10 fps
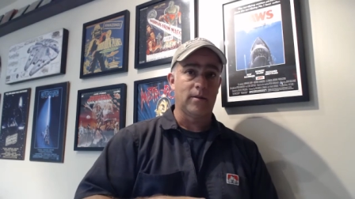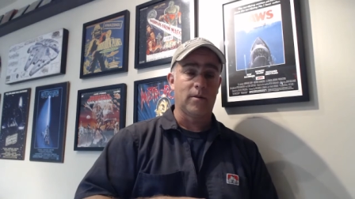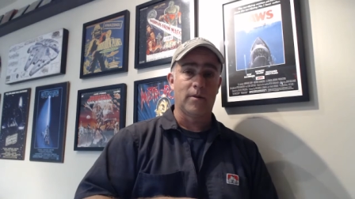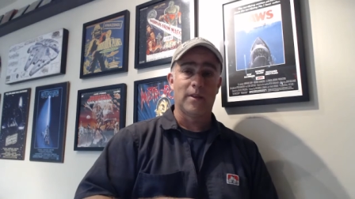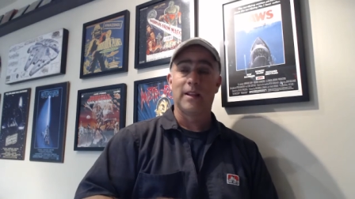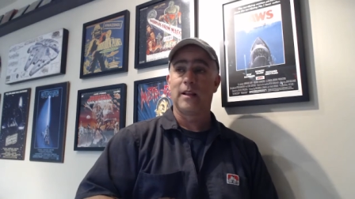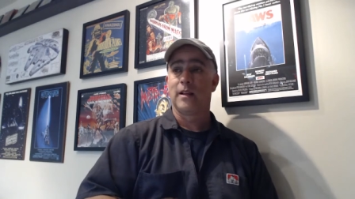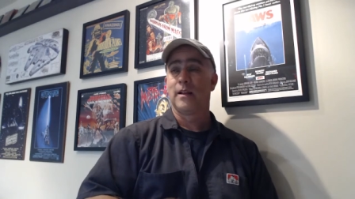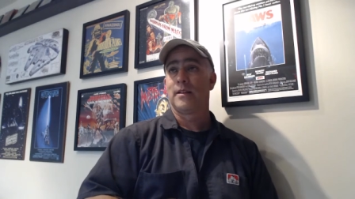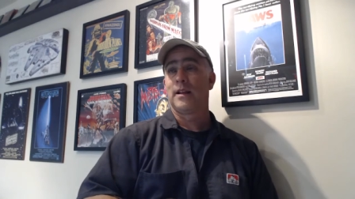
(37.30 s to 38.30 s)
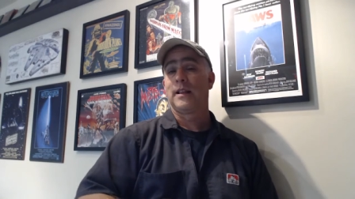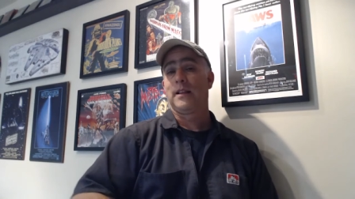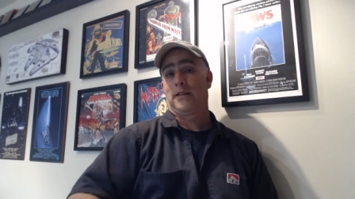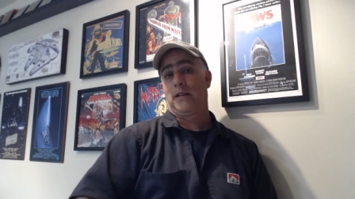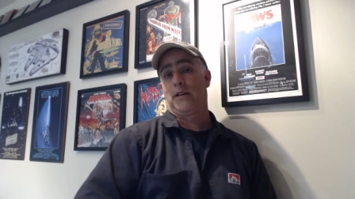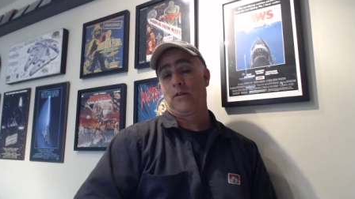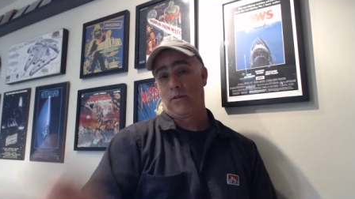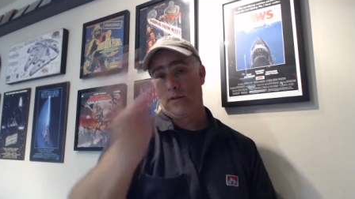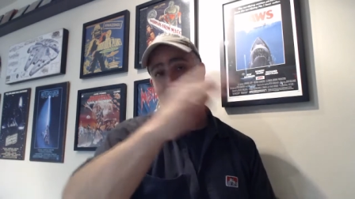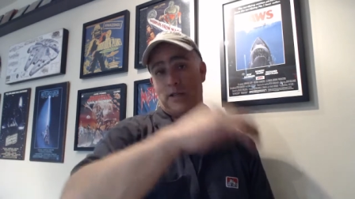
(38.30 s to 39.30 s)
or the
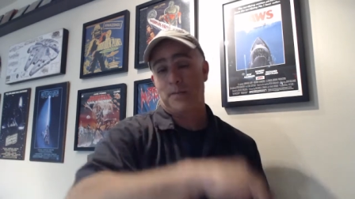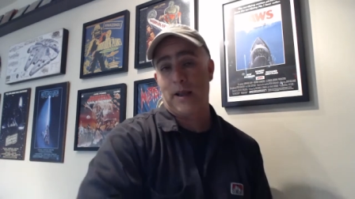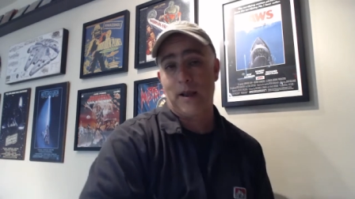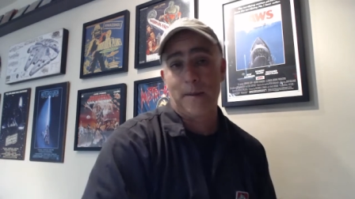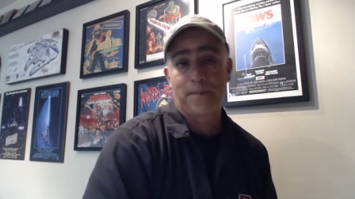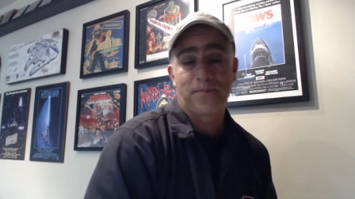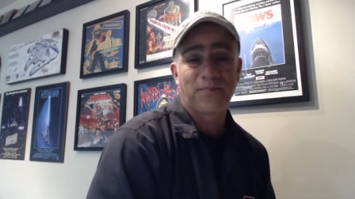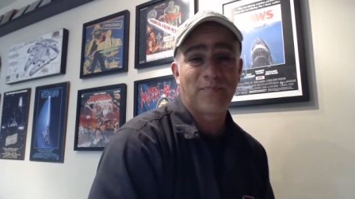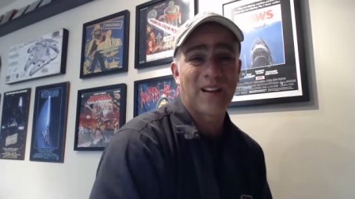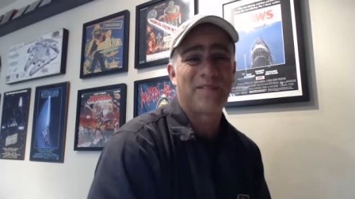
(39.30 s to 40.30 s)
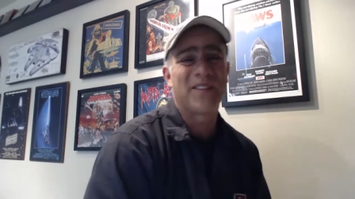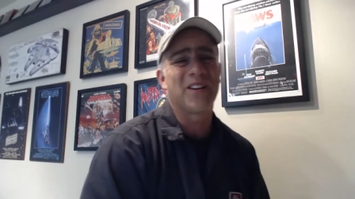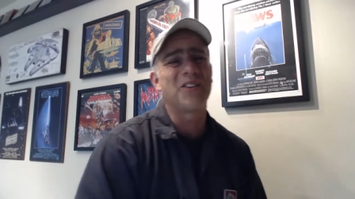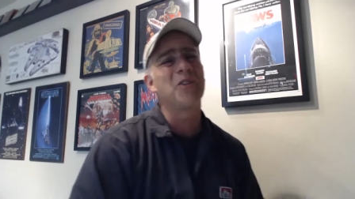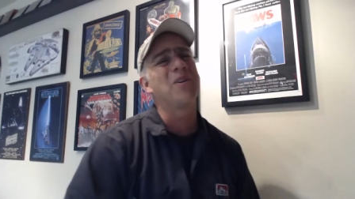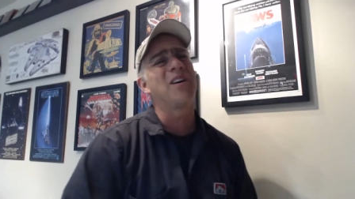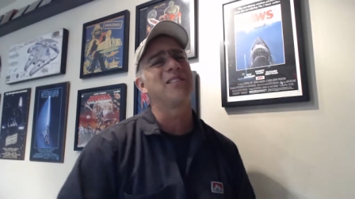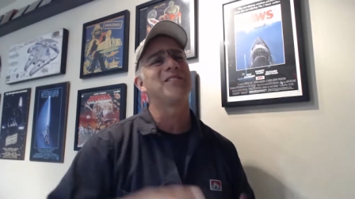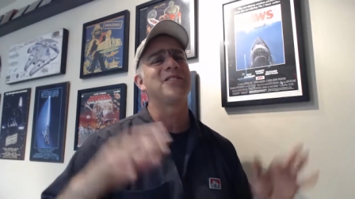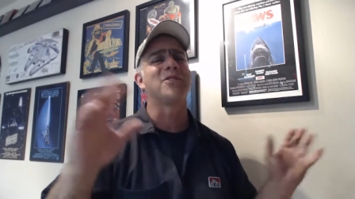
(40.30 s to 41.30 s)
earliest pickup, figured, you know what?
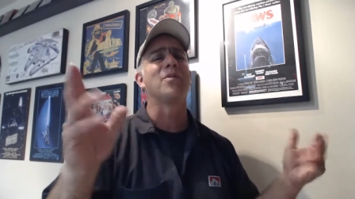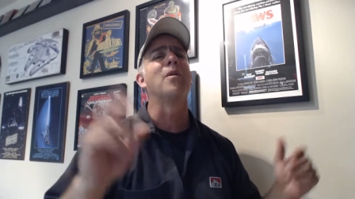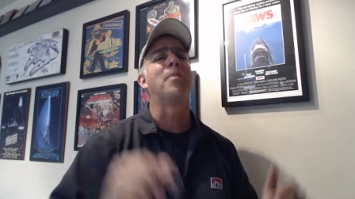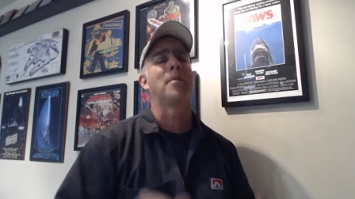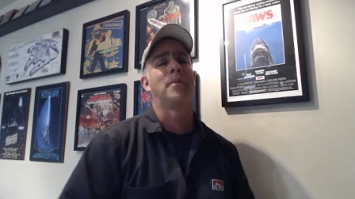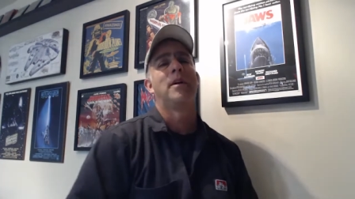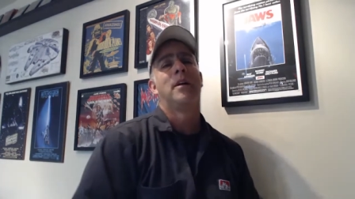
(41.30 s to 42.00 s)
Let's just group them.